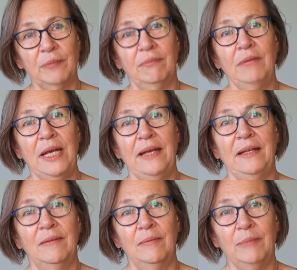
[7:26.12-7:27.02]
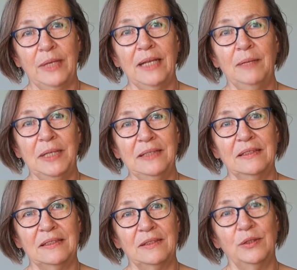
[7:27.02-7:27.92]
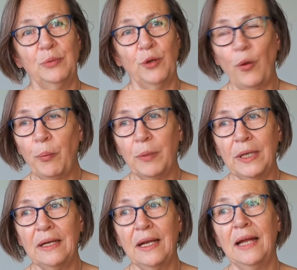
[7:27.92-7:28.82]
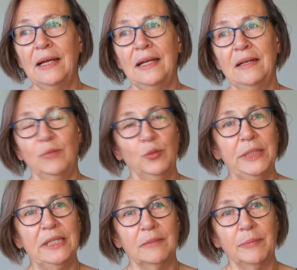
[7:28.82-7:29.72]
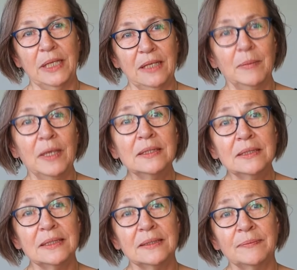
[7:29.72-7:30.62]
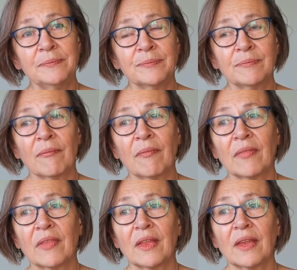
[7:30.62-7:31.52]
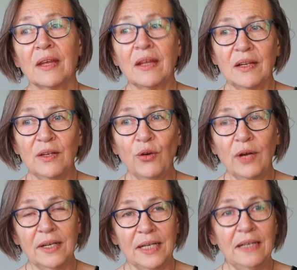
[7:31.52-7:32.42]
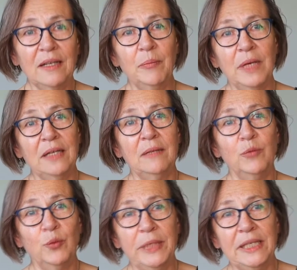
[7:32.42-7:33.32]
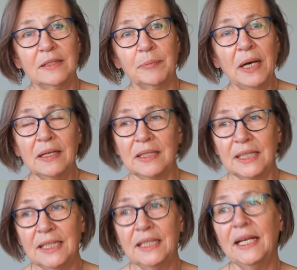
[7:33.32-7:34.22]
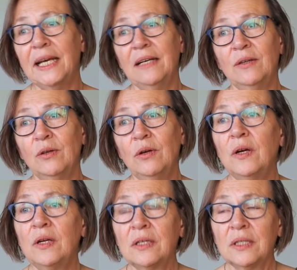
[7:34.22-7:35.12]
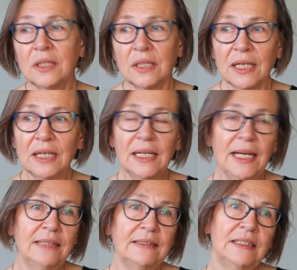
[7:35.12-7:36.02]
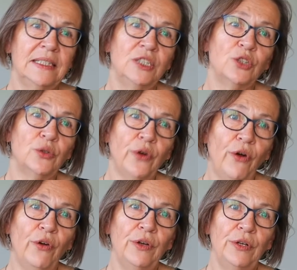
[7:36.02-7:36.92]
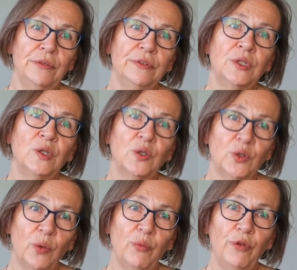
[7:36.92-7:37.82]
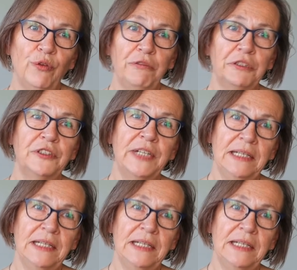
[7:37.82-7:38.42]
So I got messages every morning saying, do these two exercises today, and it takes 5 minutes, and then in the afternoon I got two exercises, 5 minutes.